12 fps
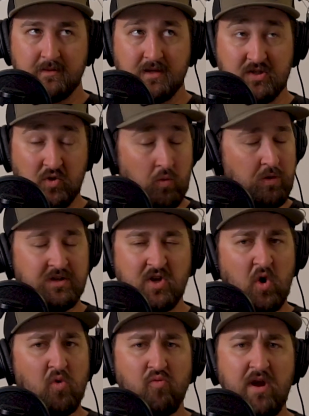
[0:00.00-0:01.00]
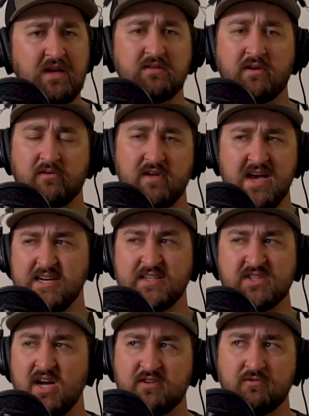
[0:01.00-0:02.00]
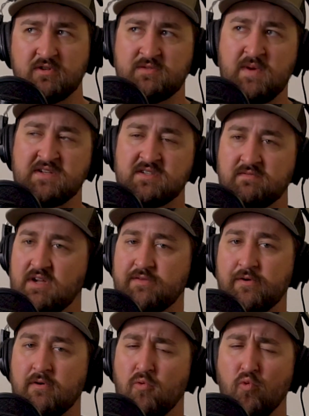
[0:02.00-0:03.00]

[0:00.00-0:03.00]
it's a, it's a great little line. It's not too expensive either.